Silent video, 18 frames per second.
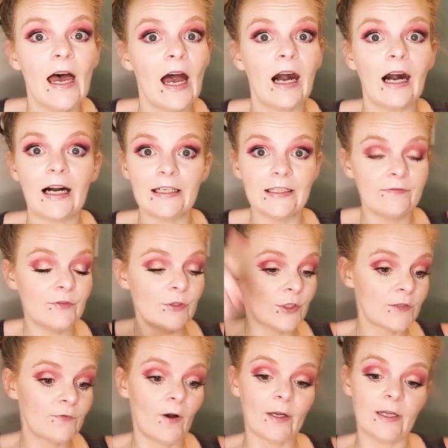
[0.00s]
I have
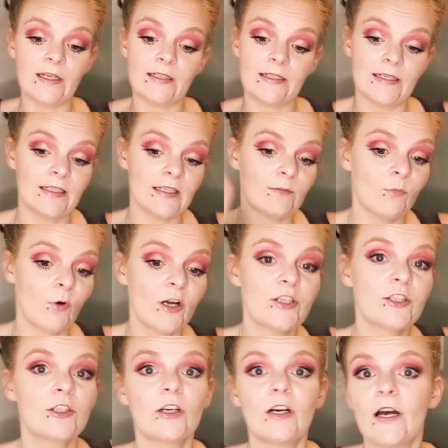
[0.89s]
used fucking tinted
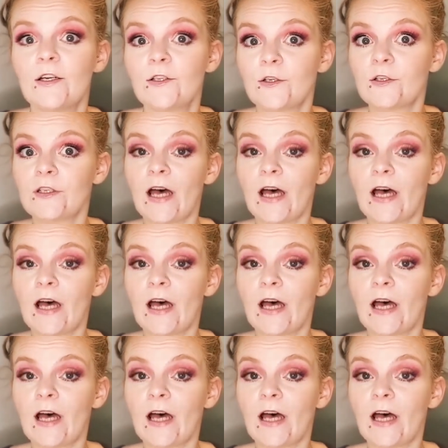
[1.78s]
moisturizers.